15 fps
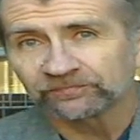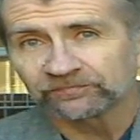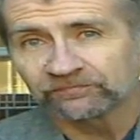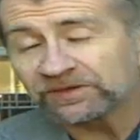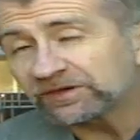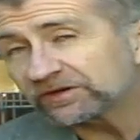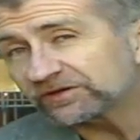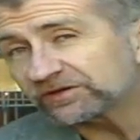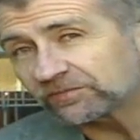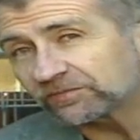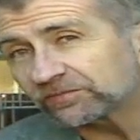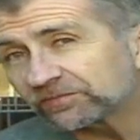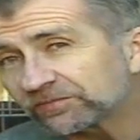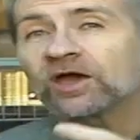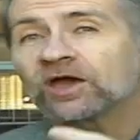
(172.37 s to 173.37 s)

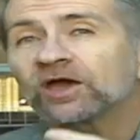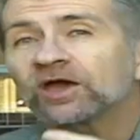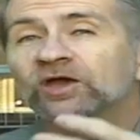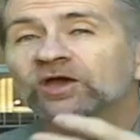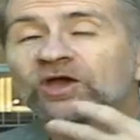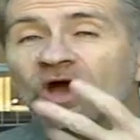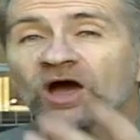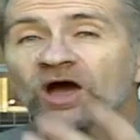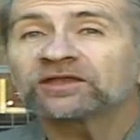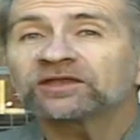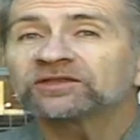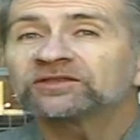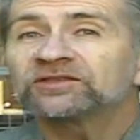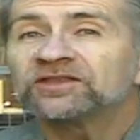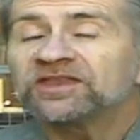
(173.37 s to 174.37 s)
because
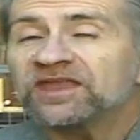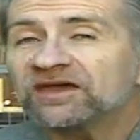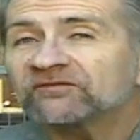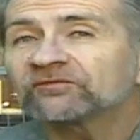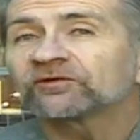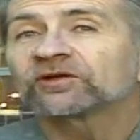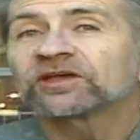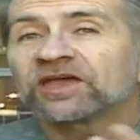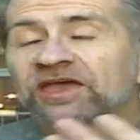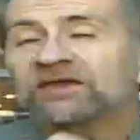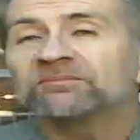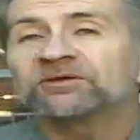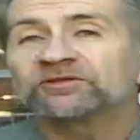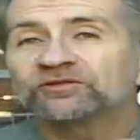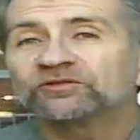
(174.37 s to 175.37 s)
God never
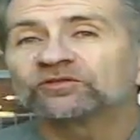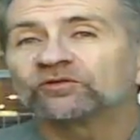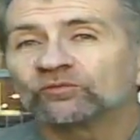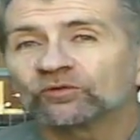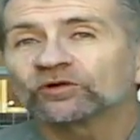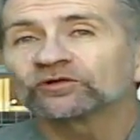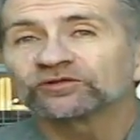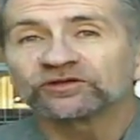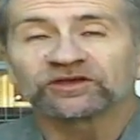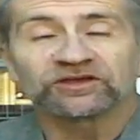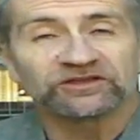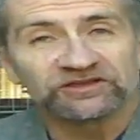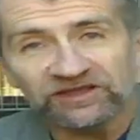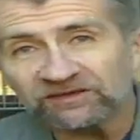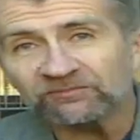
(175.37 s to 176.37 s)
came into the world to
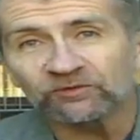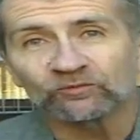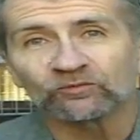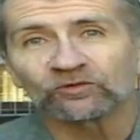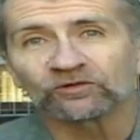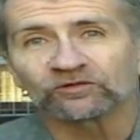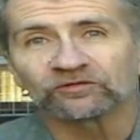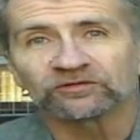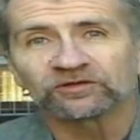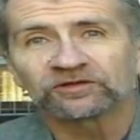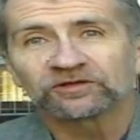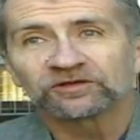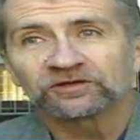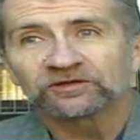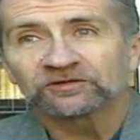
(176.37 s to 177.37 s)
condemn the world.
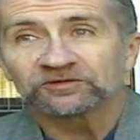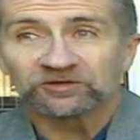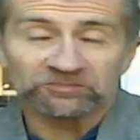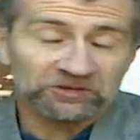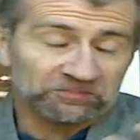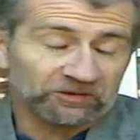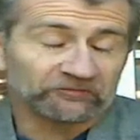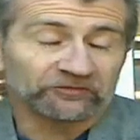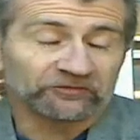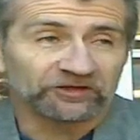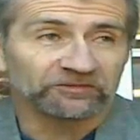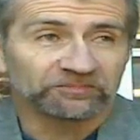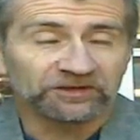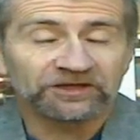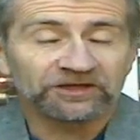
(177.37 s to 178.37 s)
To be
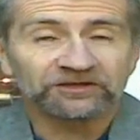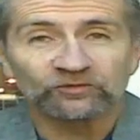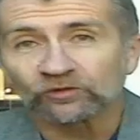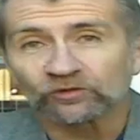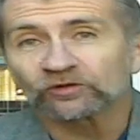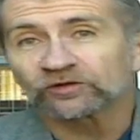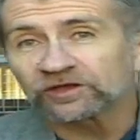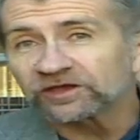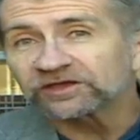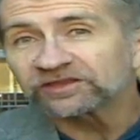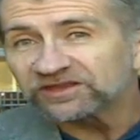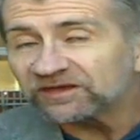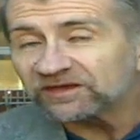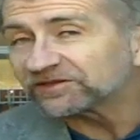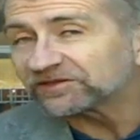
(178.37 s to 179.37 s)
perfectly blunt, the world can
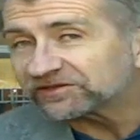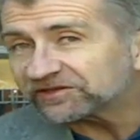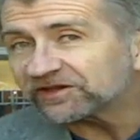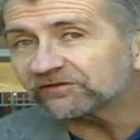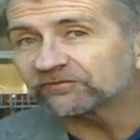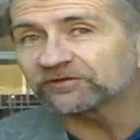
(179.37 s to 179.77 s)
condemn itself